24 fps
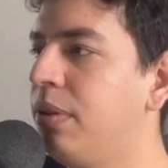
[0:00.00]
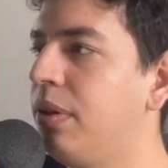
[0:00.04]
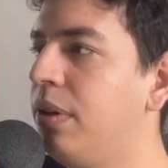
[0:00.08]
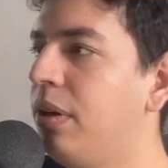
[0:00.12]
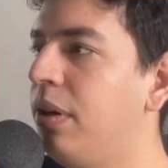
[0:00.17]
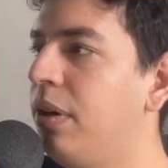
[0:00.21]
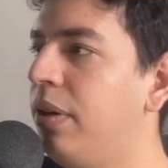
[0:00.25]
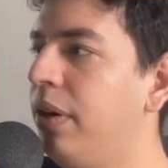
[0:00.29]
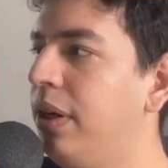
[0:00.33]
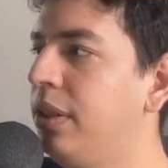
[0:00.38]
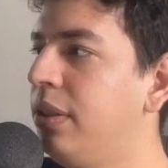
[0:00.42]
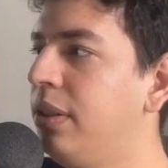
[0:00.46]

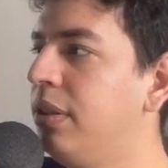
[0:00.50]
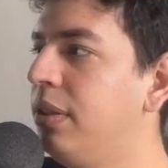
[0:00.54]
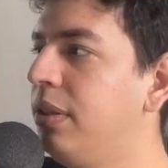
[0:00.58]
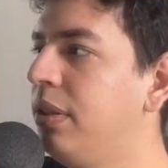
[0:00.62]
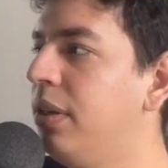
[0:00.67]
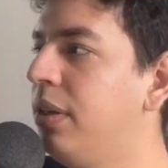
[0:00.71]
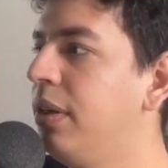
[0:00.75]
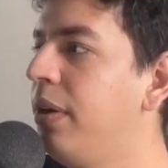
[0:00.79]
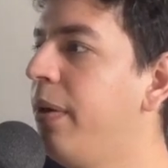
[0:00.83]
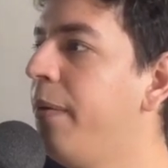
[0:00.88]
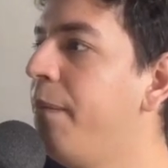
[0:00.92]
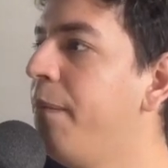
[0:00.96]
All right.
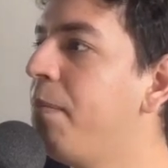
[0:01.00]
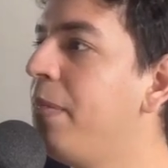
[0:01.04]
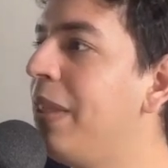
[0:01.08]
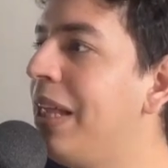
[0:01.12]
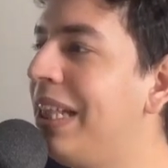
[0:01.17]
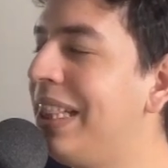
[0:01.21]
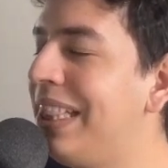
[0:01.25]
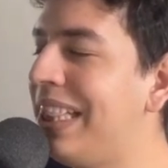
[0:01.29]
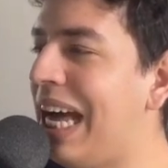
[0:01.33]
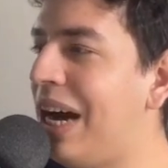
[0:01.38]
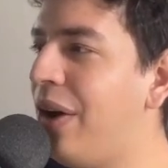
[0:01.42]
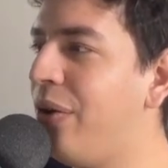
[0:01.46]

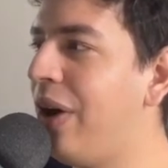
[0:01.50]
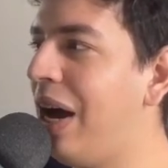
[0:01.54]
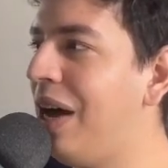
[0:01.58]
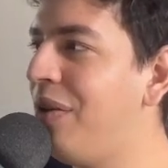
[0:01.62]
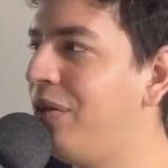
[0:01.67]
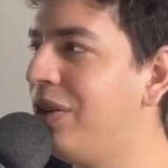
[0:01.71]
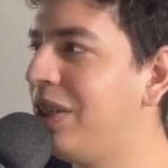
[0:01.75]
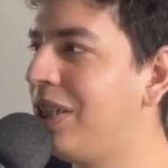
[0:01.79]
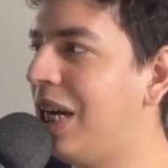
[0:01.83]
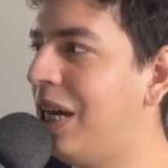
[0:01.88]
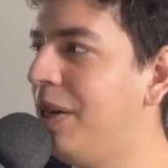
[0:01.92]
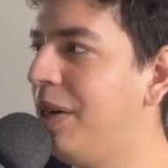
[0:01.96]
Now
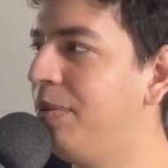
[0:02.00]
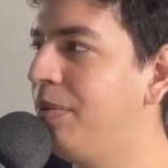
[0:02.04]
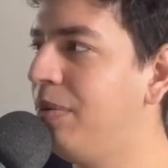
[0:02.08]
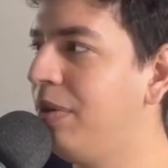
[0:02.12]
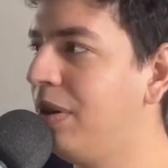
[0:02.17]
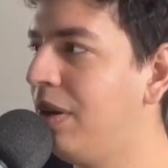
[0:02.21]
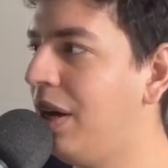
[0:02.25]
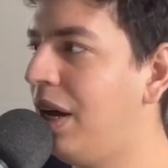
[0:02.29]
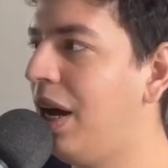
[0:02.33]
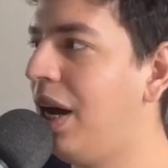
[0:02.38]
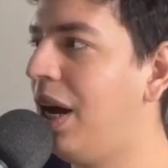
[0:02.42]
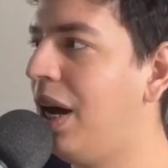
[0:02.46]
every time
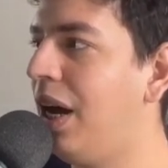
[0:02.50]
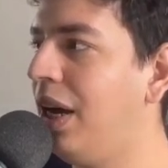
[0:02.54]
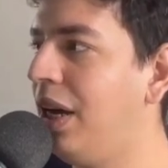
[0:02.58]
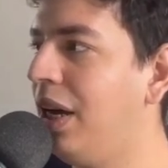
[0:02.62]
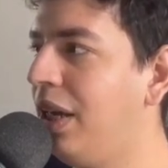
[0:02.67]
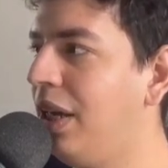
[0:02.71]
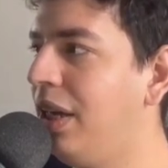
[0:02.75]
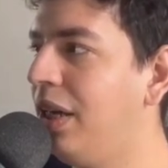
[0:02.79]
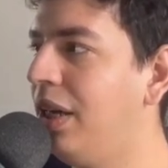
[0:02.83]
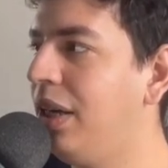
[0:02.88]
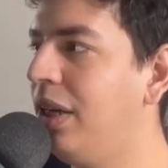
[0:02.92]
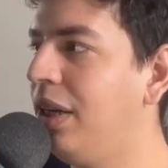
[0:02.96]

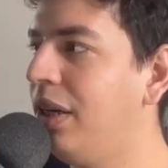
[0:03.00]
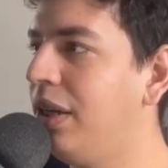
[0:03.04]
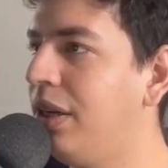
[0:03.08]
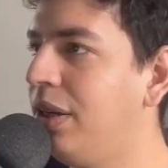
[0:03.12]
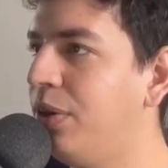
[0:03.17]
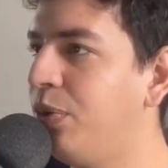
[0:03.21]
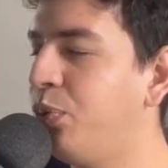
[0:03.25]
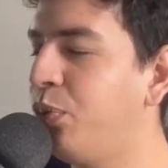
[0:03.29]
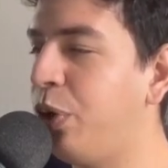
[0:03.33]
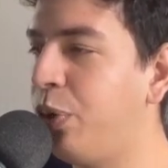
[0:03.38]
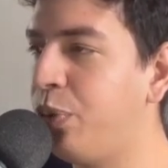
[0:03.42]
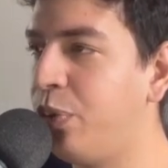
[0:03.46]
I
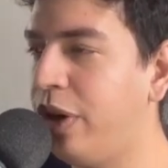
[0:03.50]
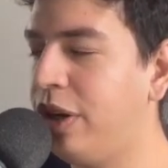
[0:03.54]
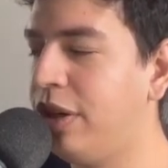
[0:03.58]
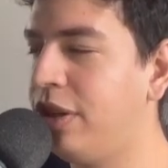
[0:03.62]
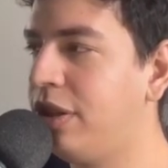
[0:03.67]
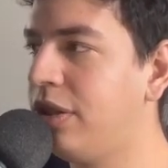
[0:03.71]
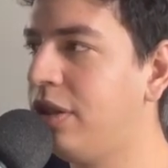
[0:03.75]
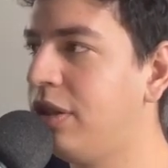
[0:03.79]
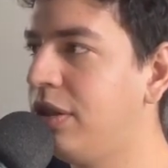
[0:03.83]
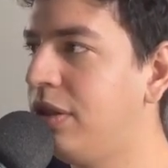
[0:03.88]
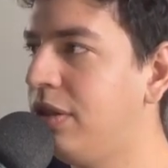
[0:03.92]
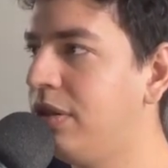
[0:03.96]

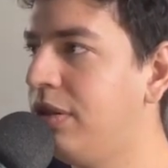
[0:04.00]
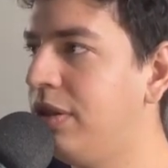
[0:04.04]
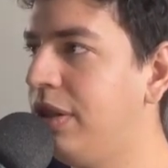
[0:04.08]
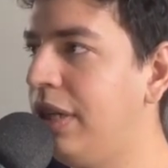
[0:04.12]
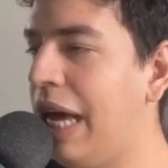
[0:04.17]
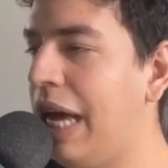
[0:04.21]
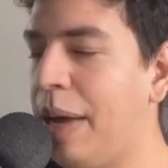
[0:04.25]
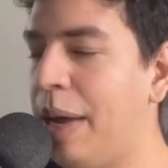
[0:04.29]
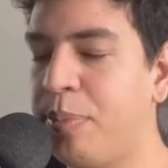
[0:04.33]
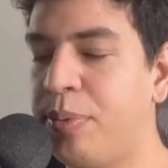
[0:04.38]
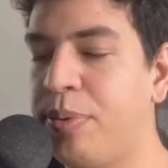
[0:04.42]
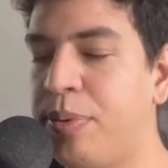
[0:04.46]
re-render the
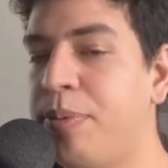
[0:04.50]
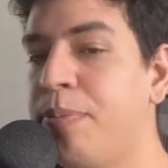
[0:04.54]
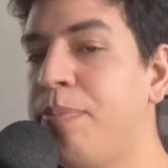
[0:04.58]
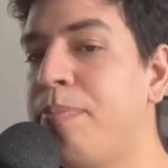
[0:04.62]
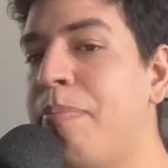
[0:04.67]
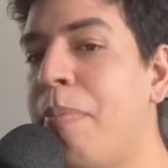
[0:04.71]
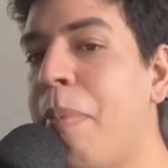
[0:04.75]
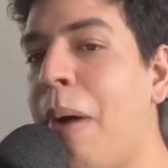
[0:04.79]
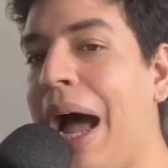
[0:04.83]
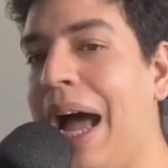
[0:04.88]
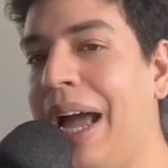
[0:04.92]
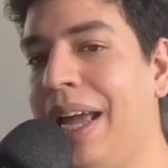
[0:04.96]
app
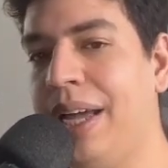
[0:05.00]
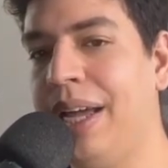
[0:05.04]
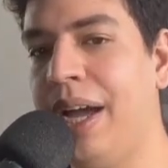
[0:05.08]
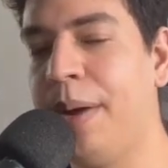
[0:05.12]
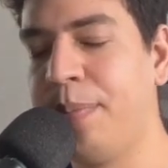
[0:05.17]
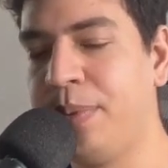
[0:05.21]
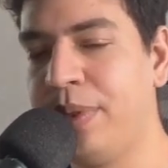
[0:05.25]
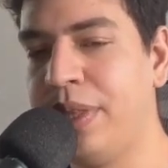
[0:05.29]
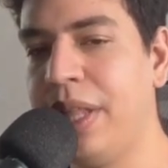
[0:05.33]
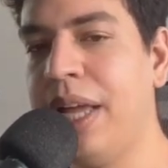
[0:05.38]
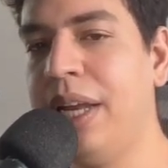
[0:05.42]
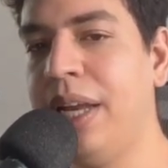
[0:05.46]
by
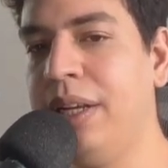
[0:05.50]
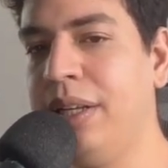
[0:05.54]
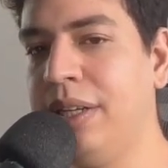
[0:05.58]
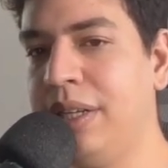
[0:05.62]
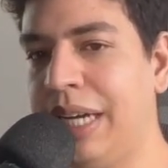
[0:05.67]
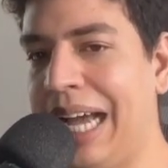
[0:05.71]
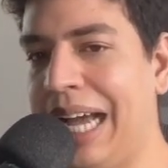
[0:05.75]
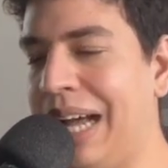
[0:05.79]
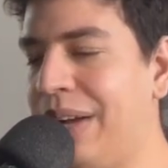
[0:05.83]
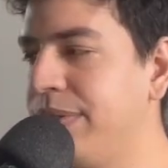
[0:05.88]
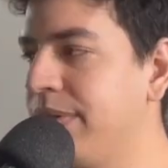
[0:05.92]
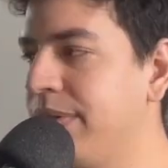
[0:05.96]
updating
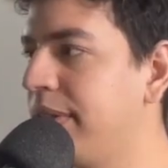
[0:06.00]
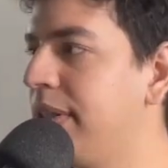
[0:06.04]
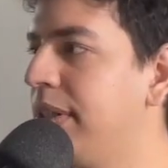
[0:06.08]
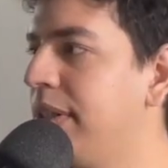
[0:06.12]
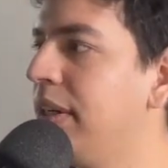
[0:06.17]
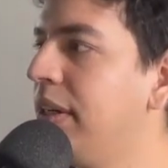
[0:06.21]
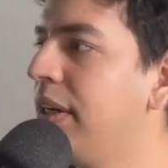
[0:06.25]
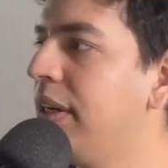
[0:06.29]
count,